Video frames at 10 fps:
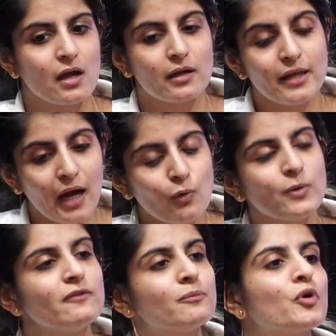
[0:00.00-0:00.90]
Now
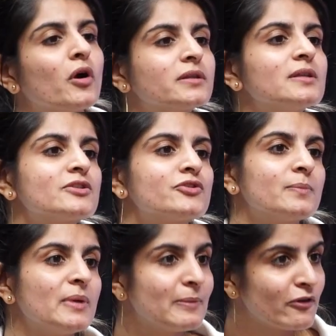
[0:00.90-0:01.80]
we have brought this to the
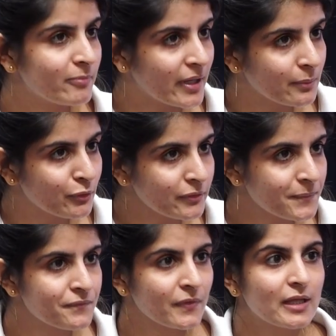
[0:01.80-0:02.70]
people of Manipur.
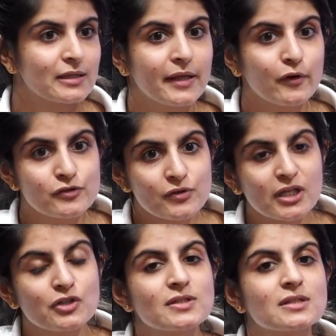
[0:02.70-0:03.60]
They also
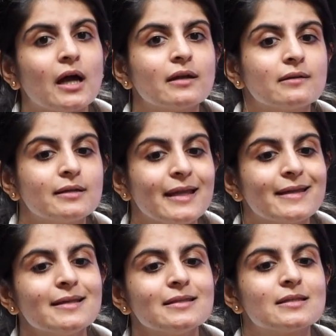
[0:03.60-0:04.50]
need to start
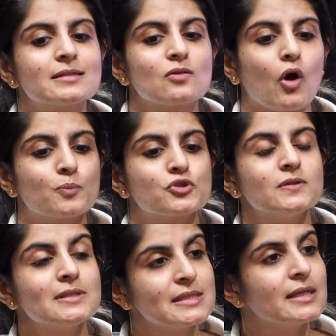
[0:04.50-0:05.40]
taking this
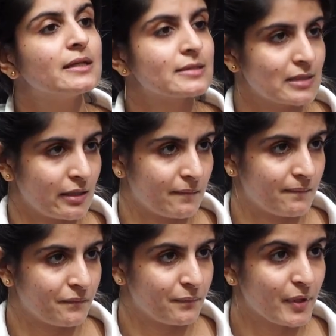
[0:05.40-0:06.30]
option seriously
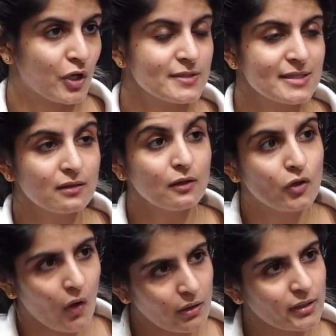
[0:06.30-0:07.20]
because in the
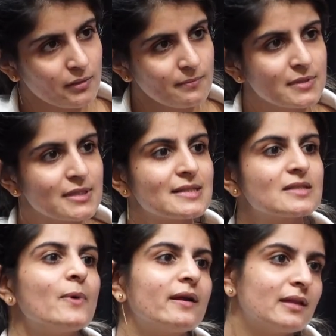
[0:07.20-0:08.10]
long term, this
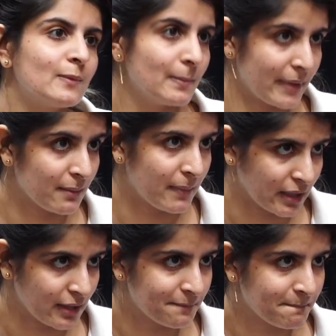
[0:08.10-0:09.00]
is where they will make
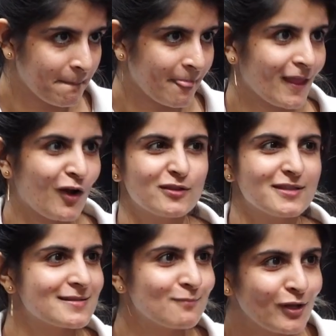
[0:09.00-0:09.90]
money. All
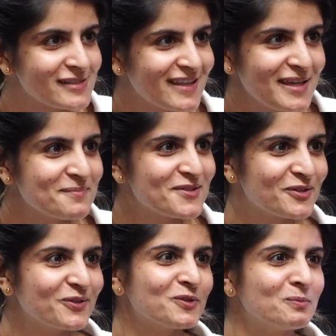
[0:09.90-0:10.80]
these small schemes,
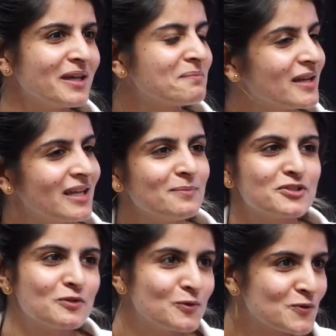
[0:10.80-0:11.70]
you'll make money, but
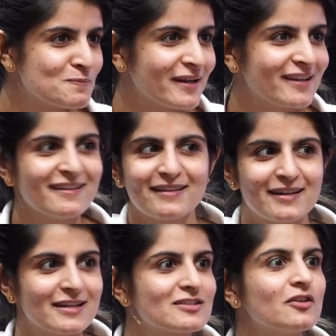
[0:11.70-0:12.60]
you lose money.
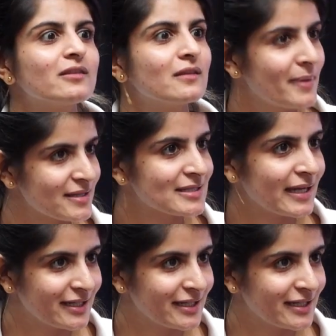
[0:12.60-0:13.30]
It's not the best idea.